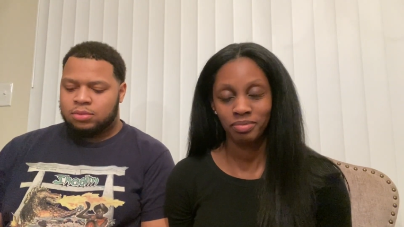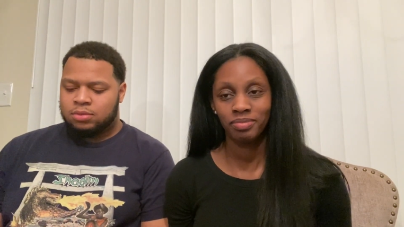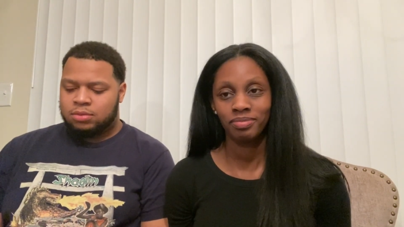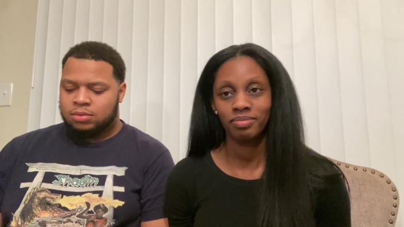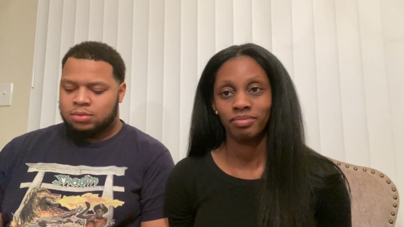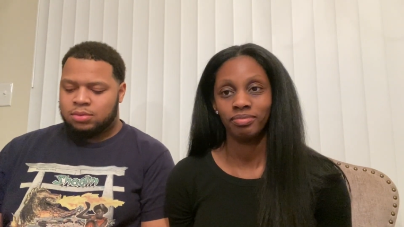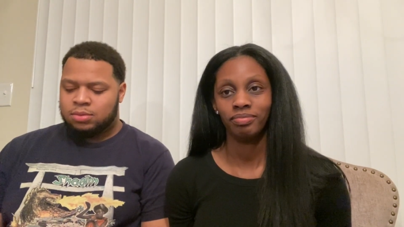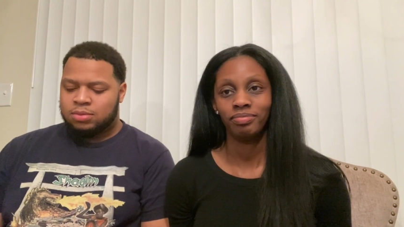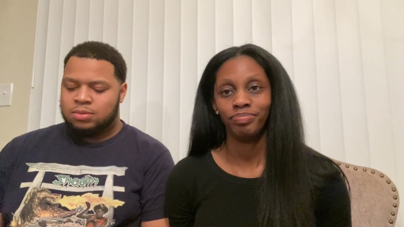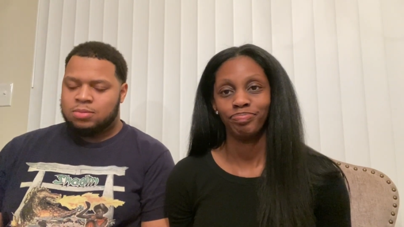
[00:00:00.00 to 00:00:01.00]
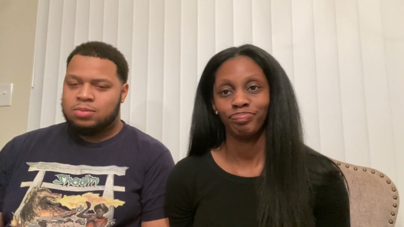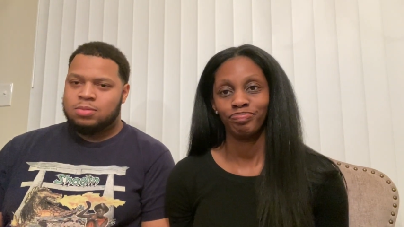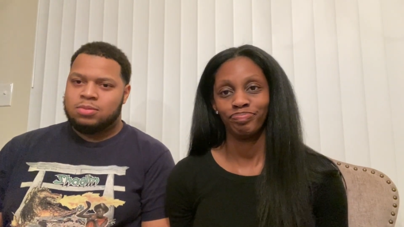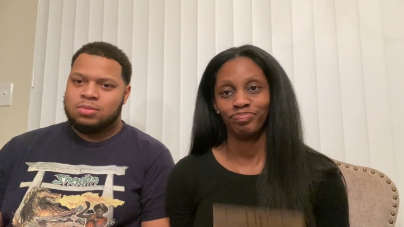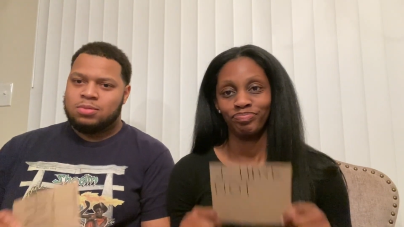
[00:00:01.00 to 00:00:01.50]

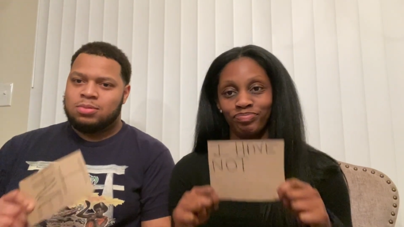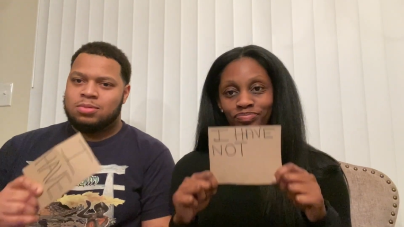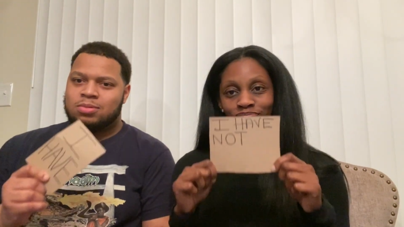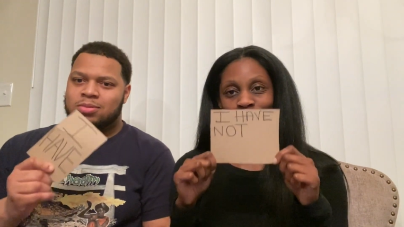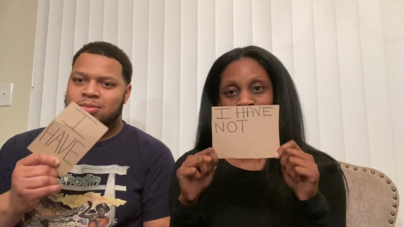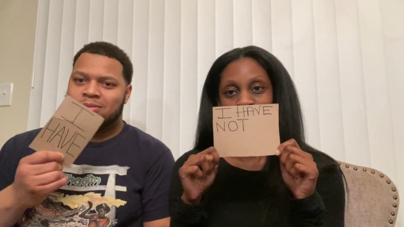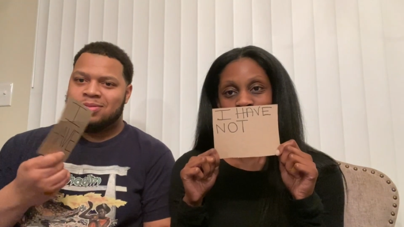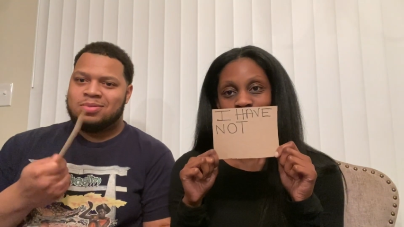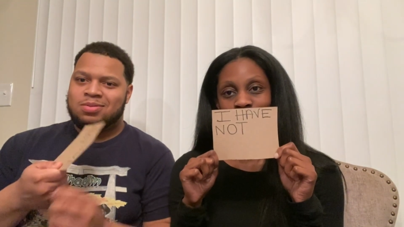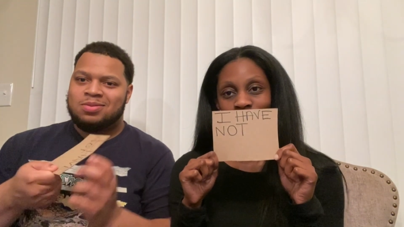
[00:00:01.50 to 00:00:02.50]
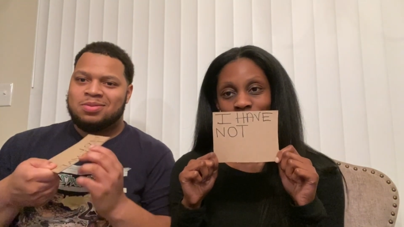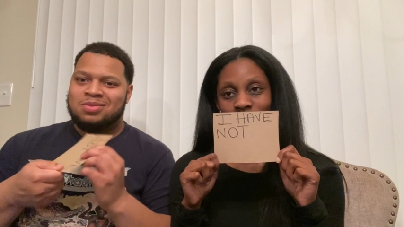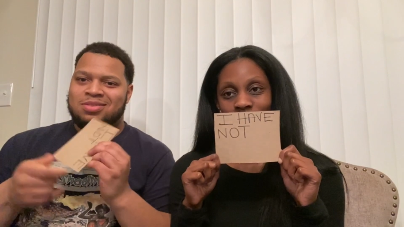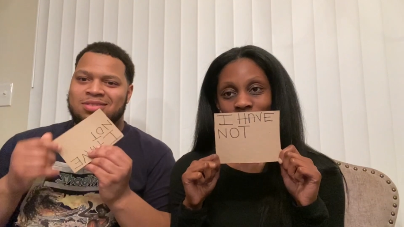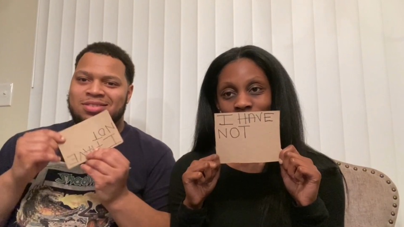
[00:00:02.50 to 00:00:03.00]

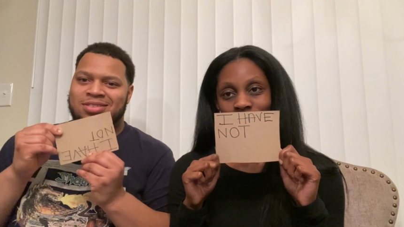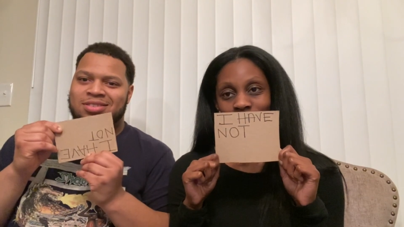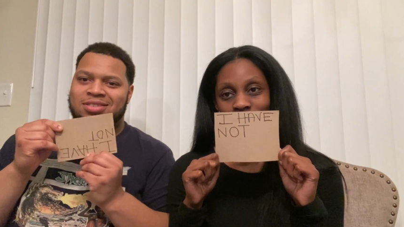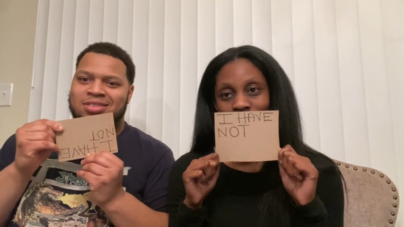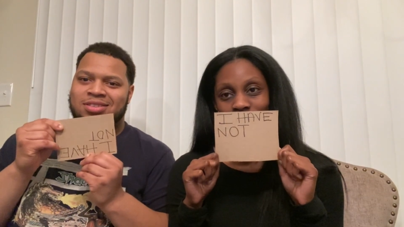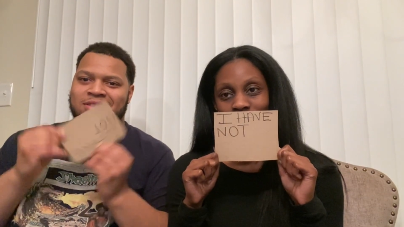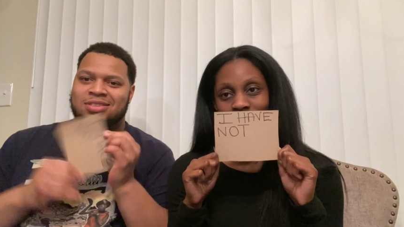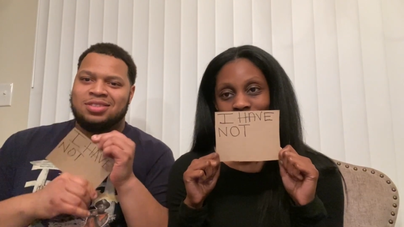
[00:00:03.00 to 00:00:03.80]
(silence)